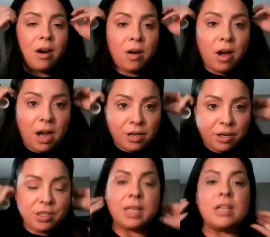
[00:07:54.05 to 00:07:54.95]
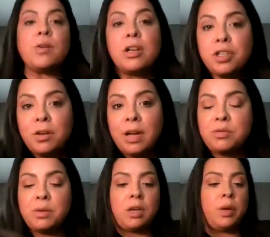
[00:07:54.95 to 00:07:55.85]
or on your skin. So I'll show you guys
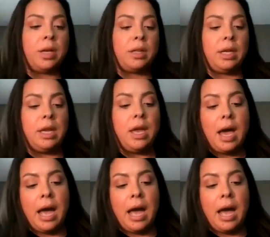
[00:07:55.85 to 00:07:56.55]
really quickly.